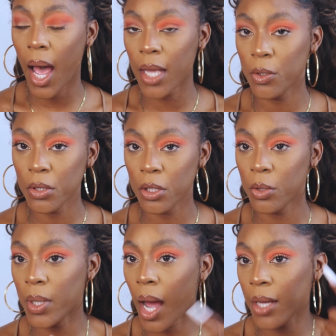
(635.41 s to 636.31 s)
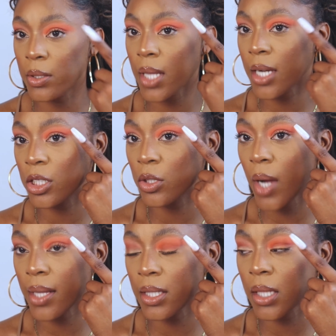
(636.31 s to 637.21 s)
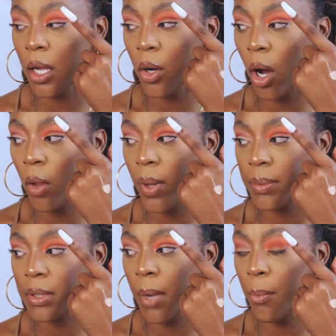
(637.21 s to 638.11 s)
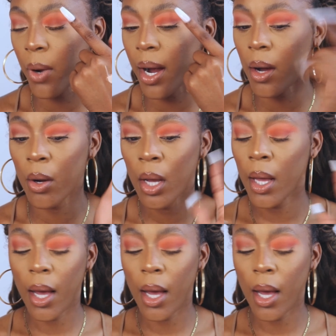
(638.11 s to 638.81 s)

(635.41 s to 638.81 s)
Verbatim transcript: I used to do it. I used to actually drag this color all the way up to my brow.